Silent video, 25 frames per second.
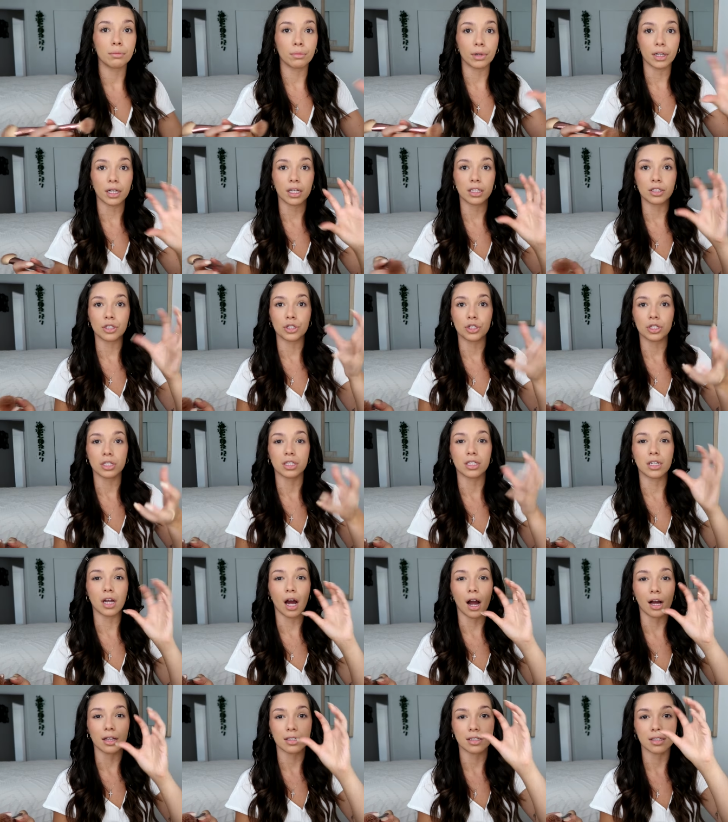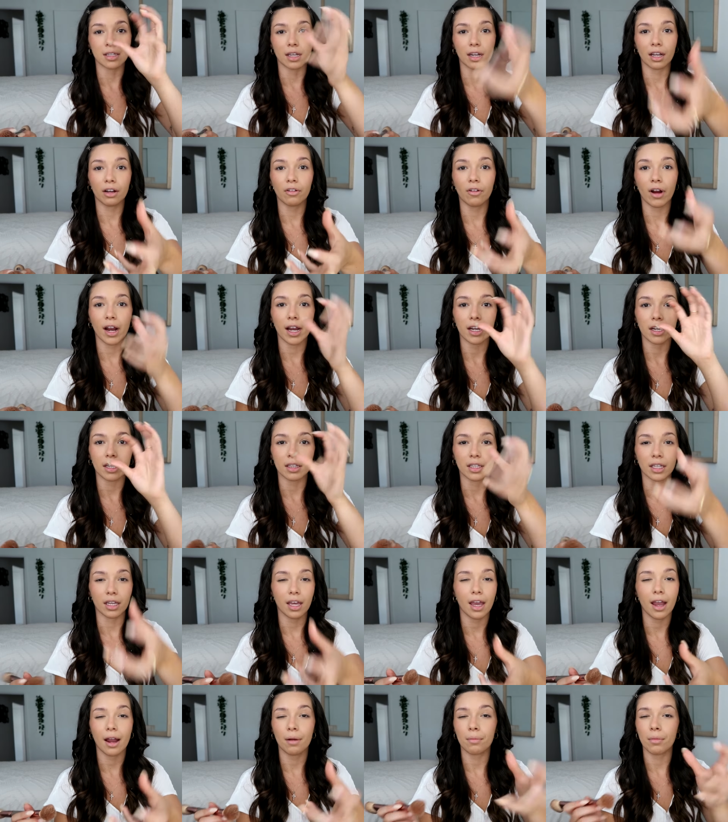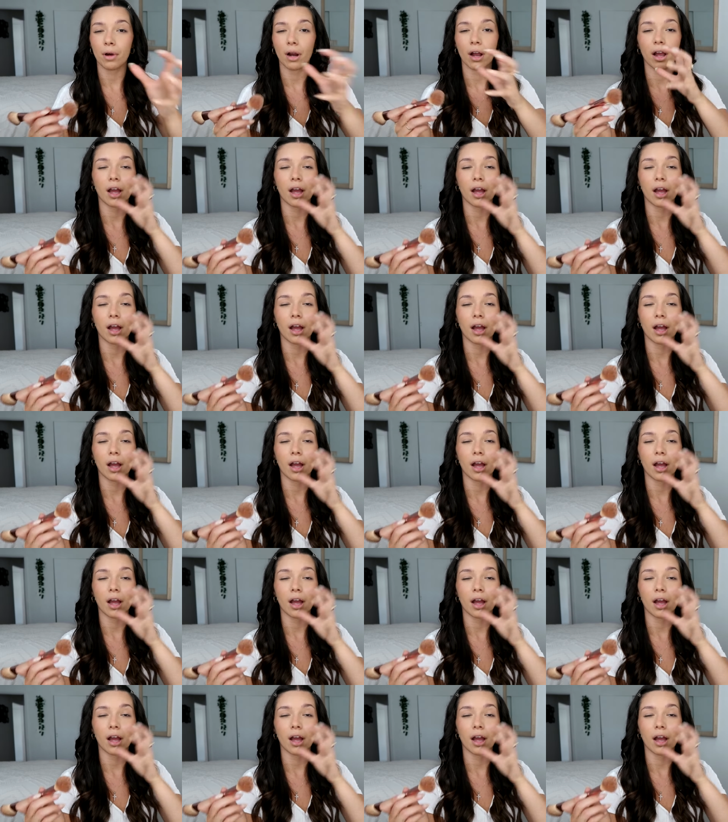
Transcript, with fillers: but it's just not sitting right on the camera,